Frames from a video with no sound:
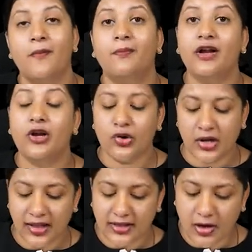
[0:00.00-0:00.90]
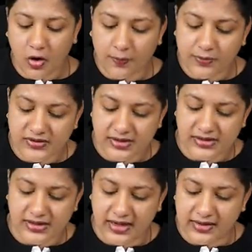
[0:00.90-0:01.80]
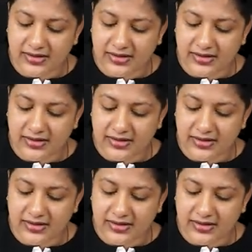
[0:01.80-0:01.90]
But look at the opposite side.